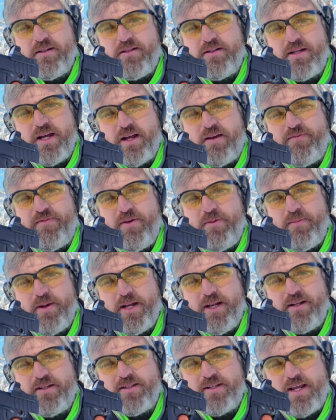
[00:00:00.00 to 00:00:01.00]
take a few
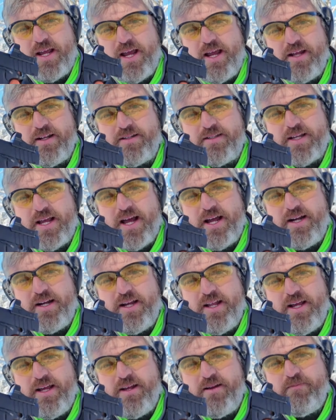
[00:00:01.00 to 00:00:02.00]
minutes and sight
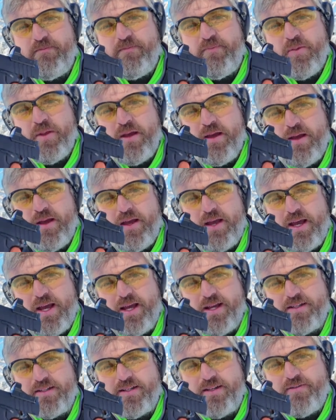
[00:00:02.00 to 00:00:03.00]
it in
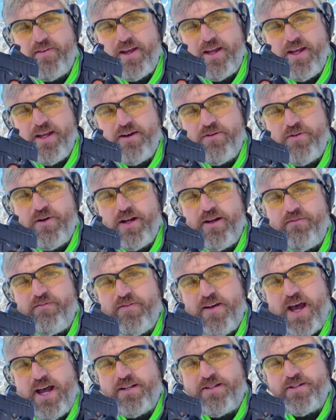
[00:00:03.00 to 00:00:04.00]
and see if I can get it running
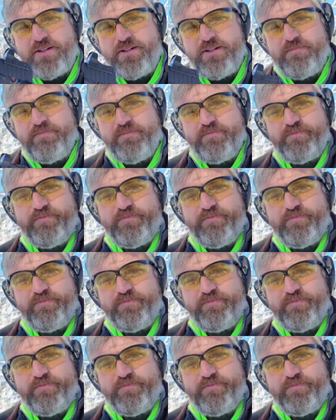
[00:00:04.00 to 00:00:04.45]
faster.